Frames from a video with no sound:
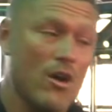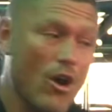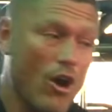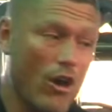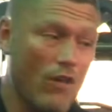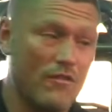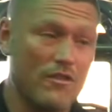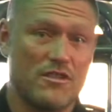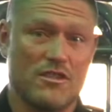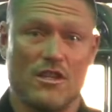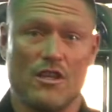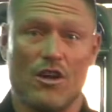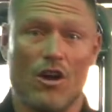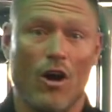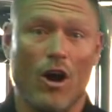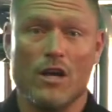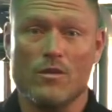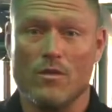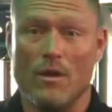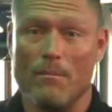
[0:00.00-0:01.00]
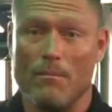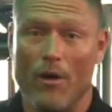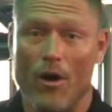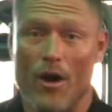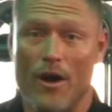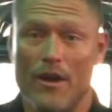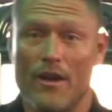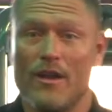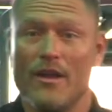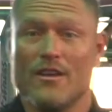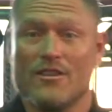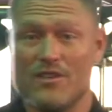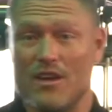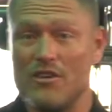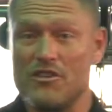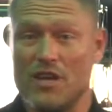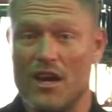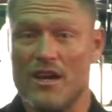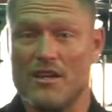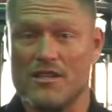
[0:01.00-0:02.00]
Obviously the guys weren't buying it, so
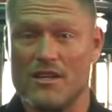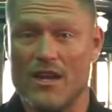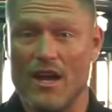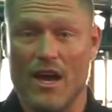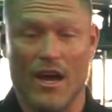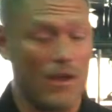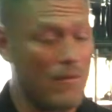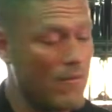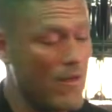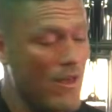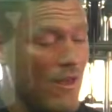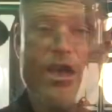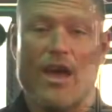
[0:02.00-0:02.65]
they changed the name.